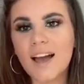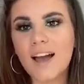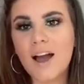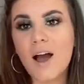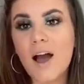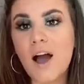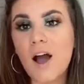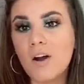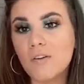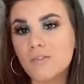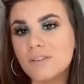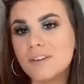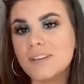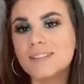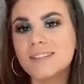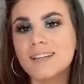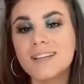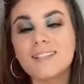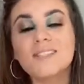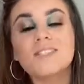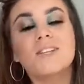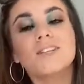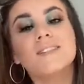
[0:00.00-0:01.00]
Obviously,
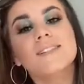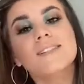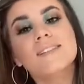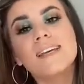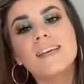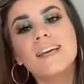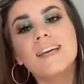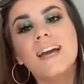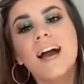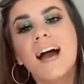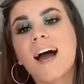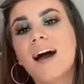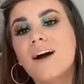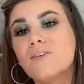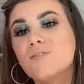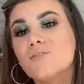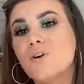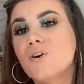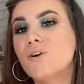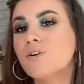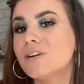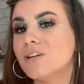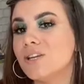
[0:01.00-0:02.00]
as you can see, I have
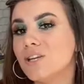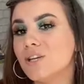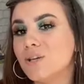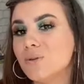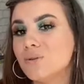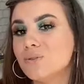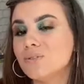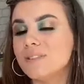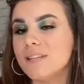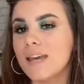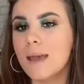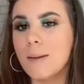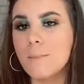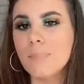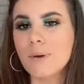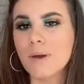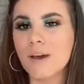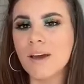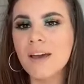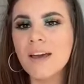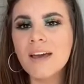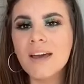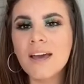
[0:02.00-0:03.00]
already used it,
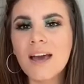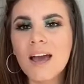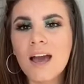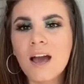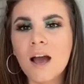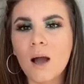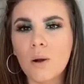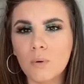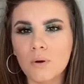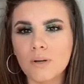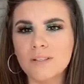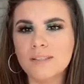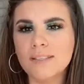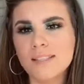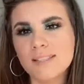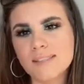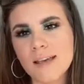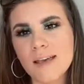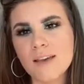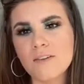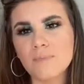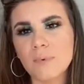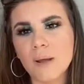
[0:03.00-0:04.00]
but I wanted to
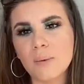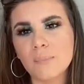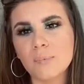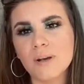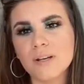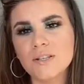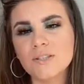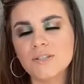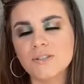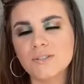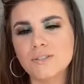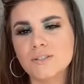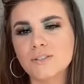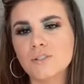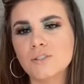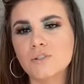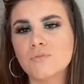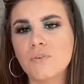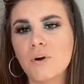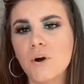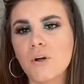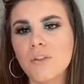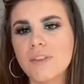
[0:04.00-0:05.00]
save my impressions
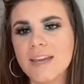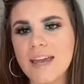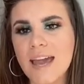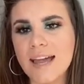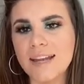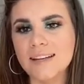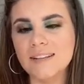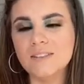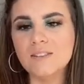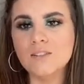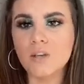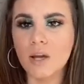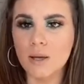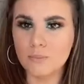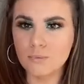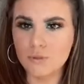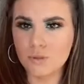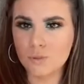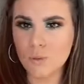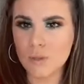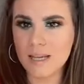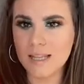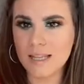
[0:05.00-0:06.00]
for the end. So I'm just
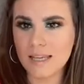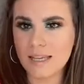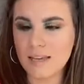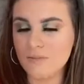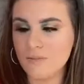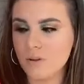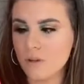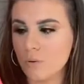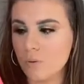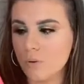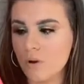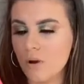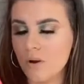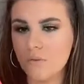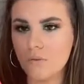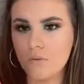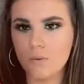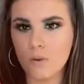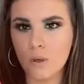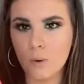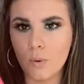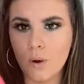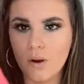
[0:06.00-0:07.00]
quickly giving you an
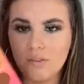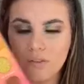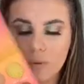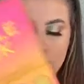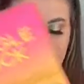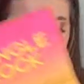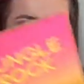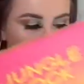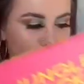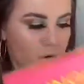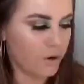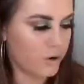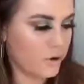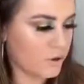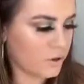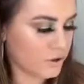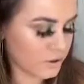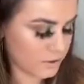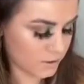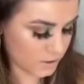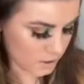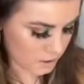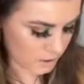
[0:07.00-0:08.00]
overview of the
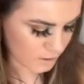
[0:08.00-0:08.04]
products.